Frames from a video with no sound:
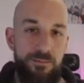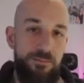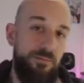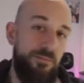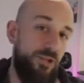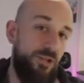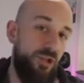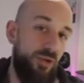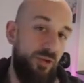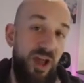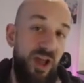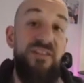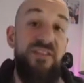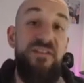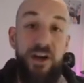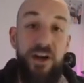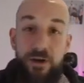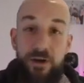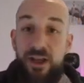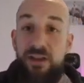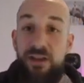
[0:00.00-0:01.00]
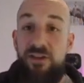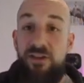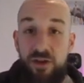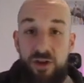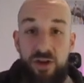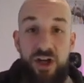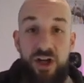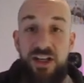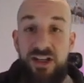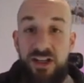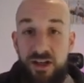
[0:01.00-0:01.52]
Your life areas is a
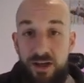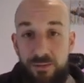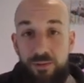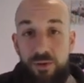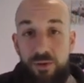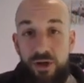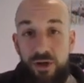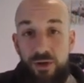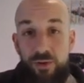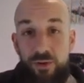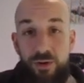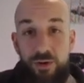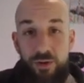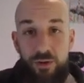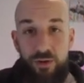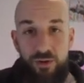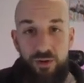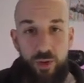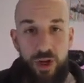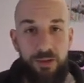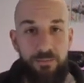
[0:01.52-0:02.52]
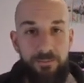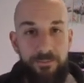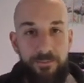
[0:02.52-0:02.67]
good idea to put in order as well.